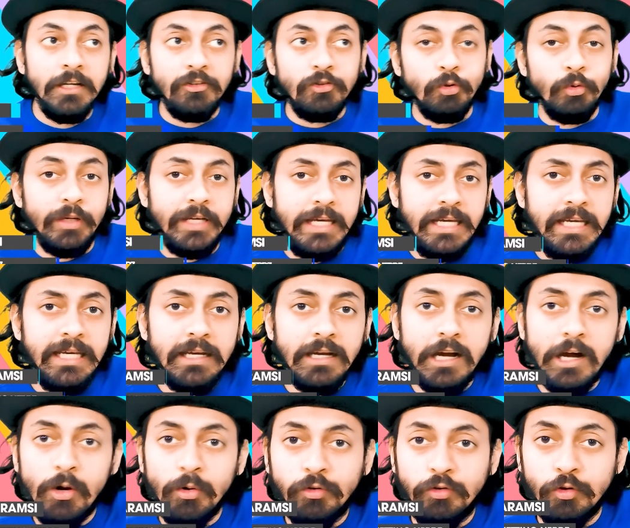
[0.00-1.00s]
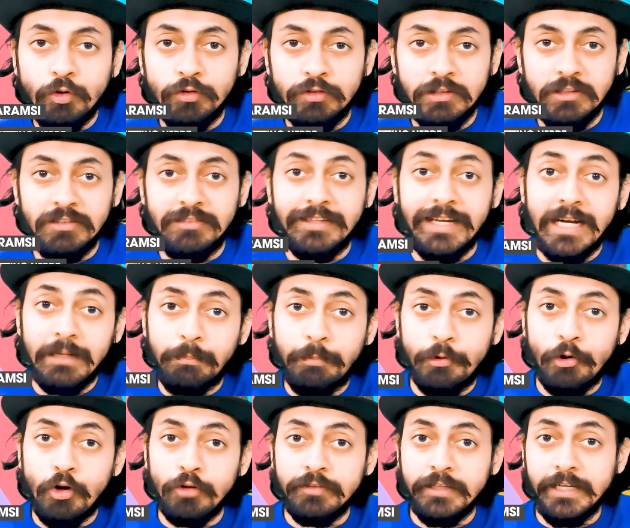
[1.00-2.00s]
So he outsources that
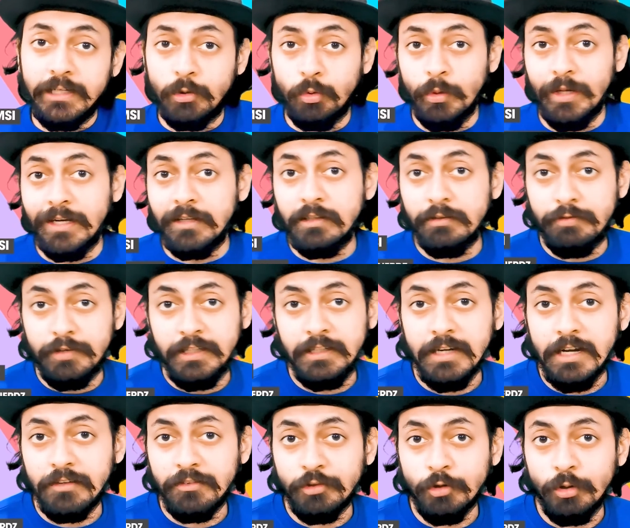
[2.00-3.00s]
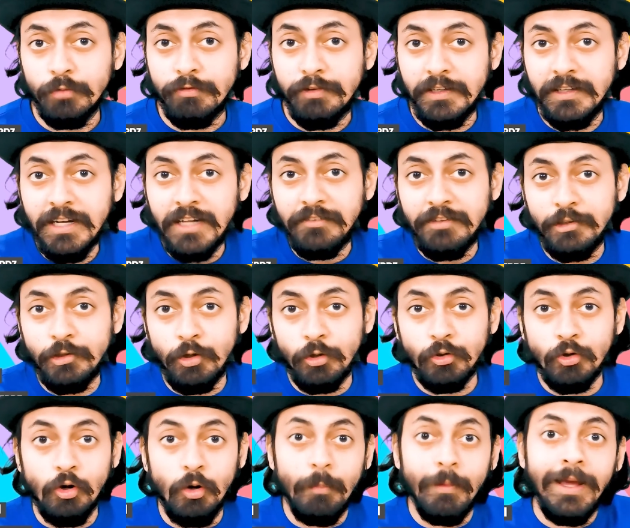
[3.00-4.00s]
project to another freelancer on
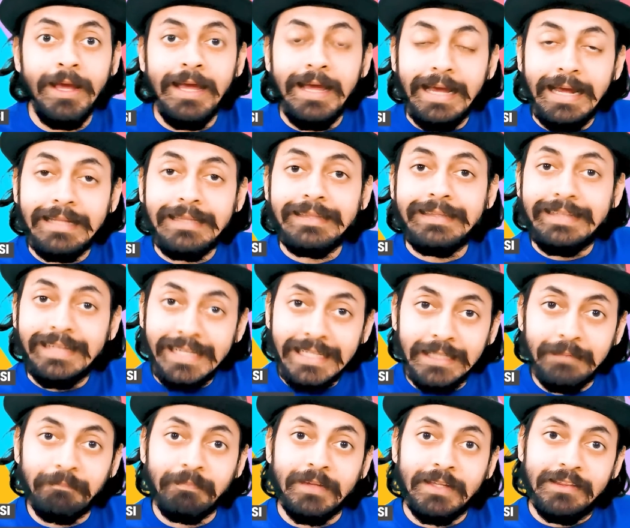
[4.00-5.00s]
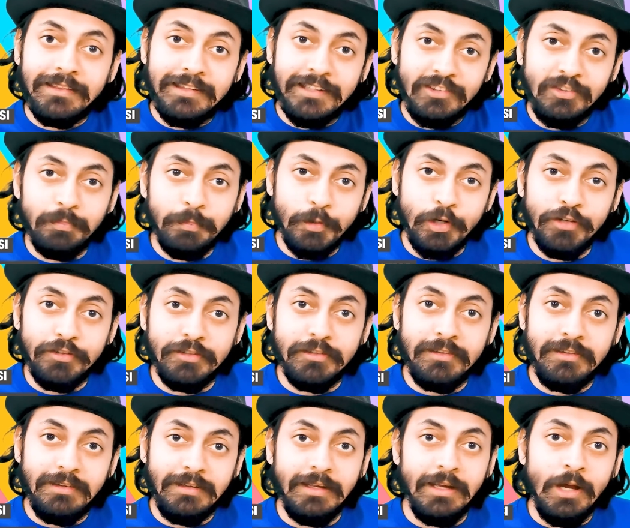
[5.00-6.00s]
Freelancer.com, and then this
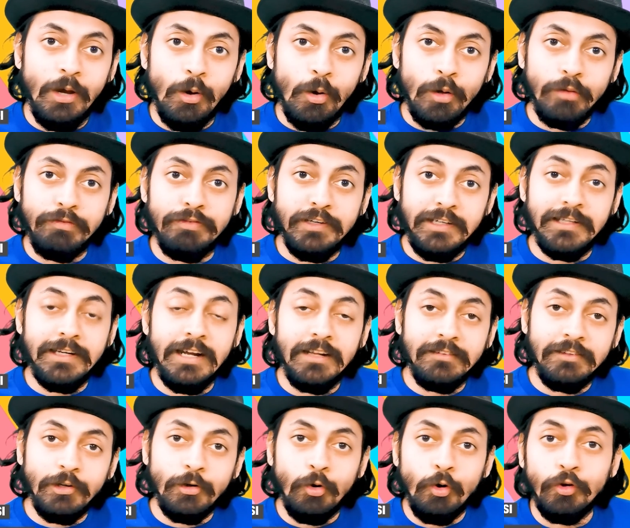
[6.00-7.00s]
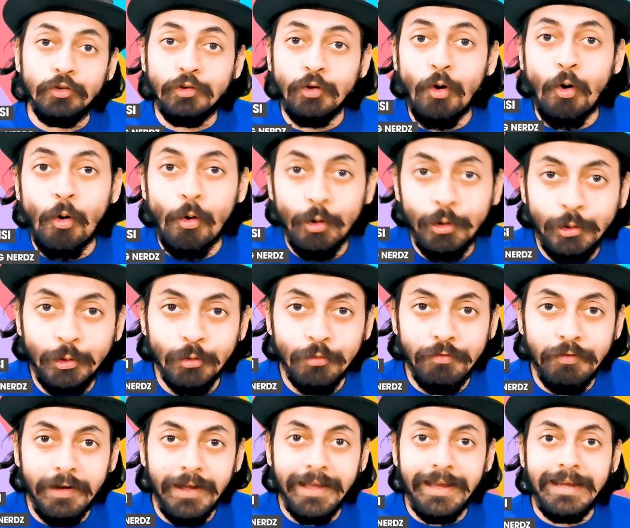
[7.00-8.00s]
person on Freelancer goes on to
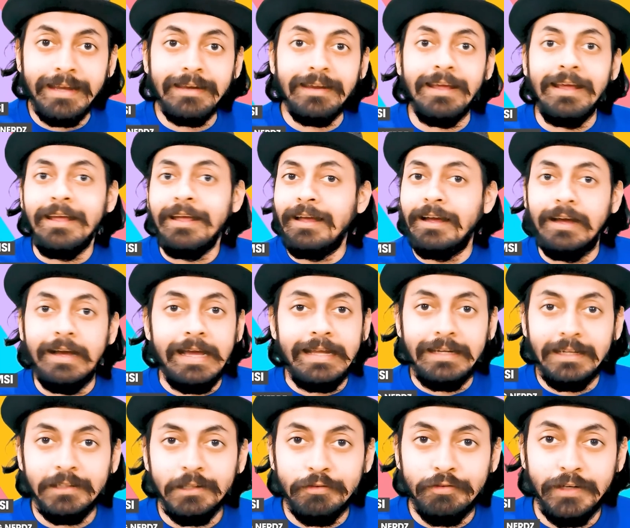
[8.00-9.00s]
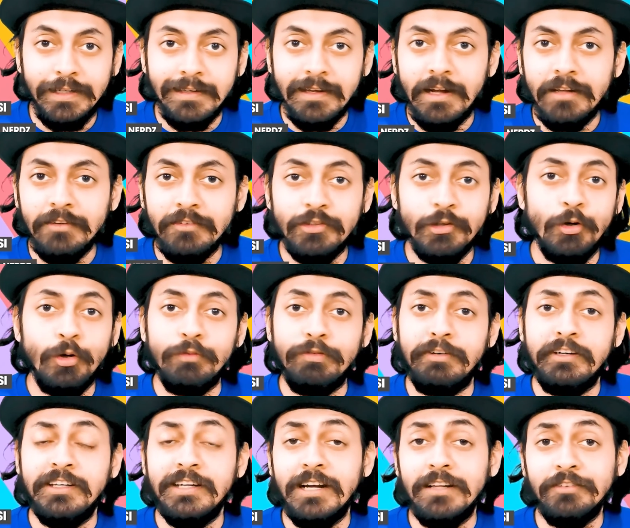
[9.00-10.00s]
find another freelancer on
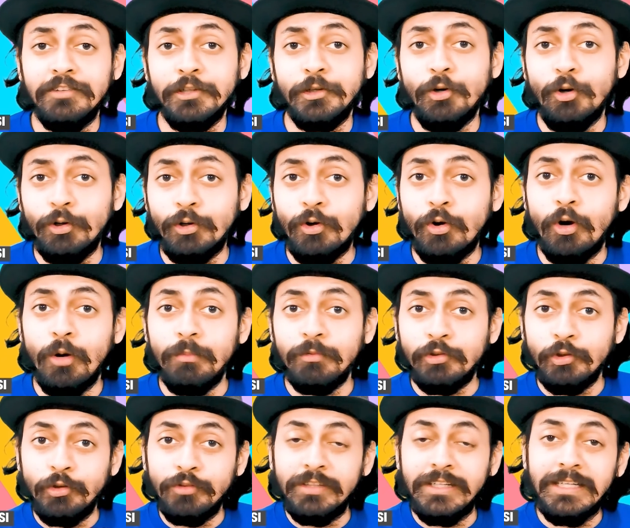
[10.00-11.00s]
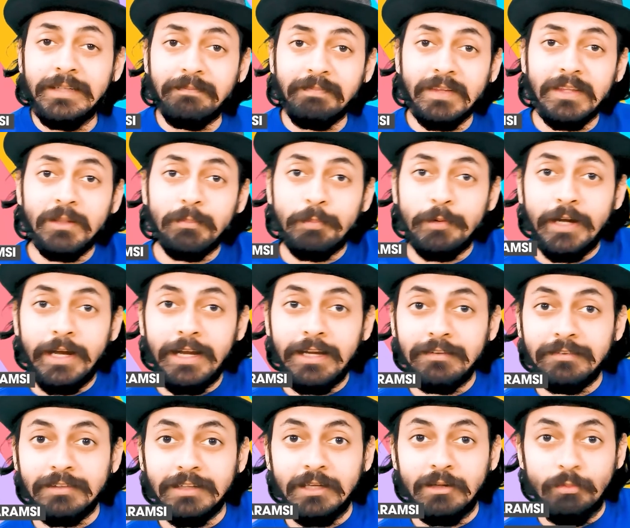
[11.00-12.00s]
Freelancer.com. So you see, the
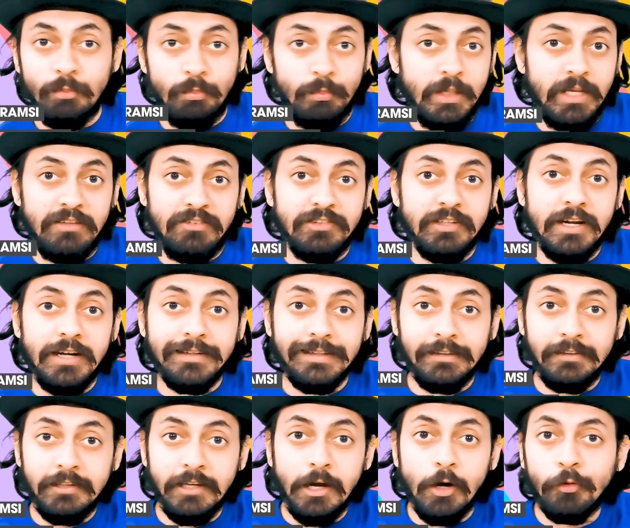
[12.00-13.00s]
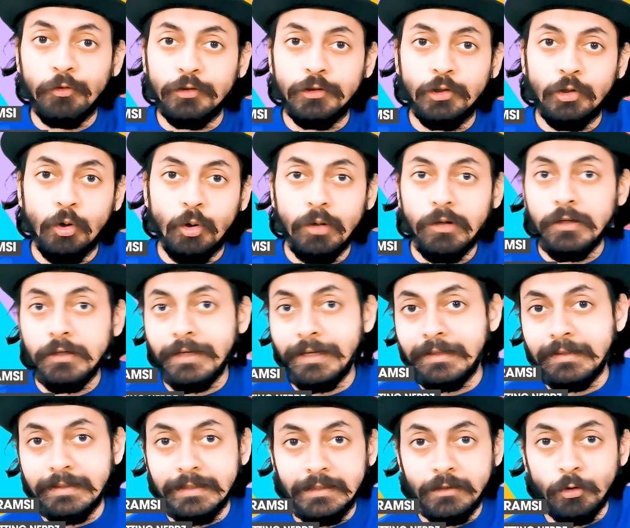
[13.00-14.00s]
price may start at $1,000
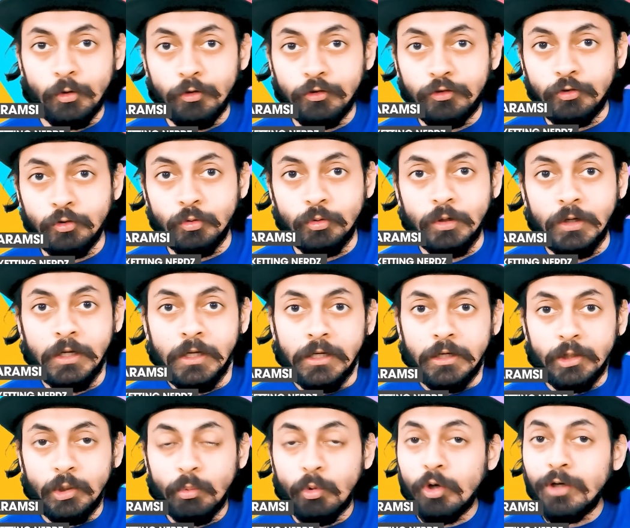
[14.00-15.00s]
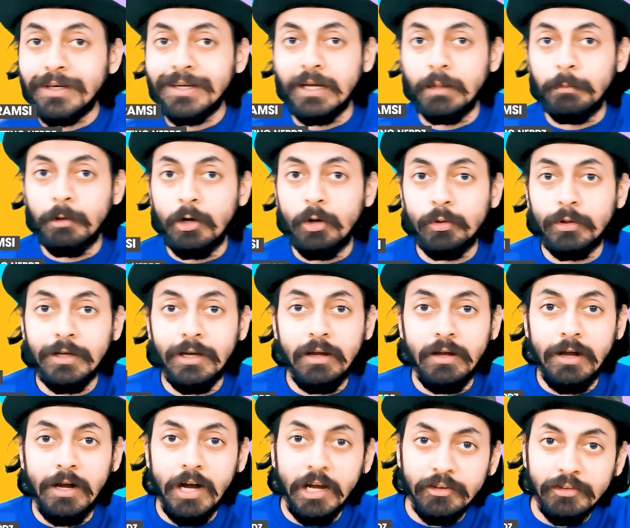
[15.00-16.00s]
and then goes to, you know what, about
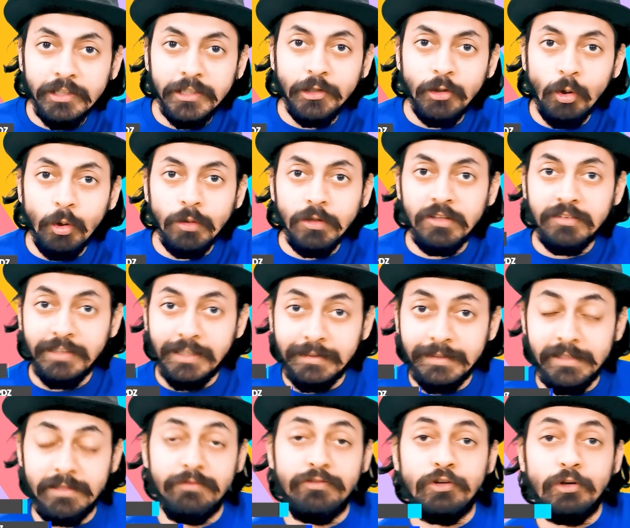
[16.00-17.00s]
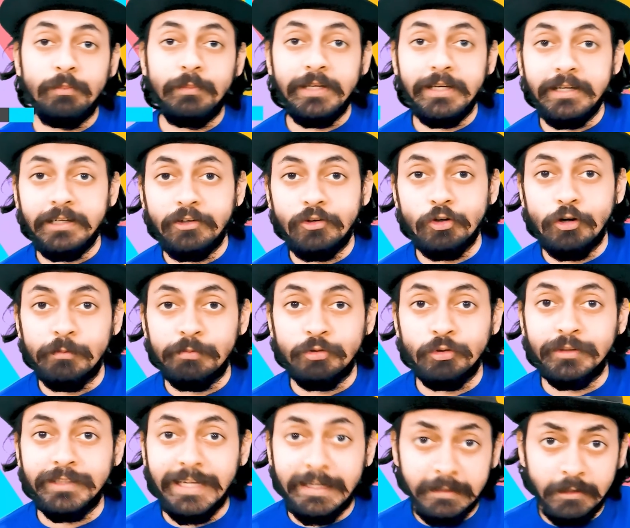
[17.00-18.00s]
$100, and then from there it drops to
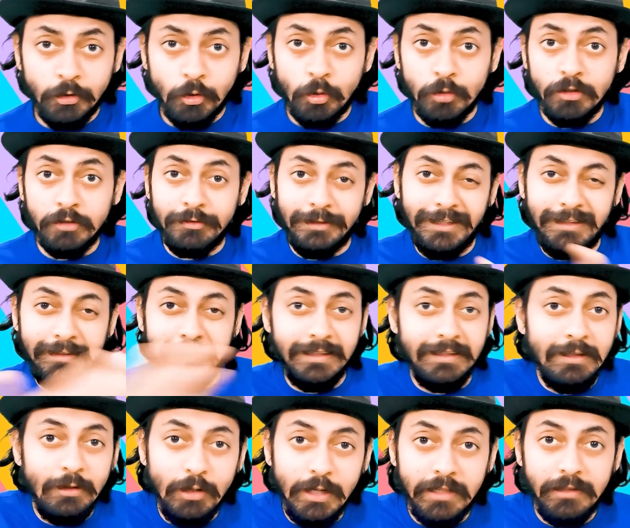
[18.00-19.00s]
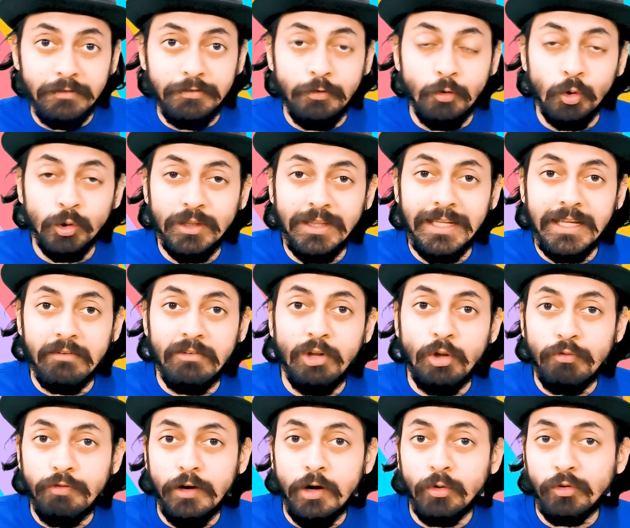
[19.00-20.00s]
$10, and then at the fourth level
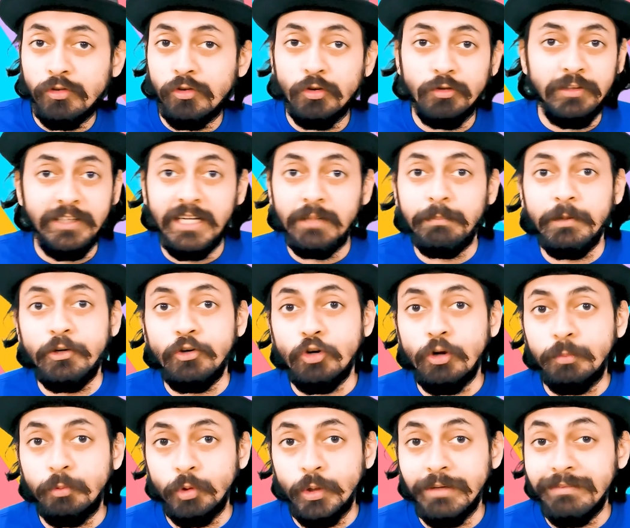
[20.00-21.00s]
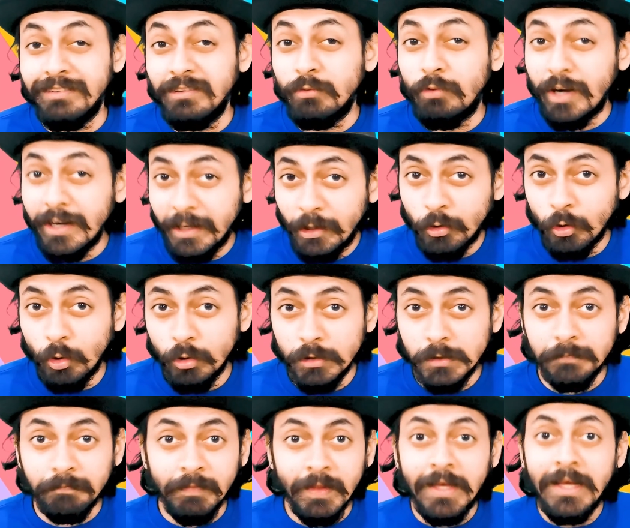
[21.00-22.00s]
of outsourcing it may drop to even $1.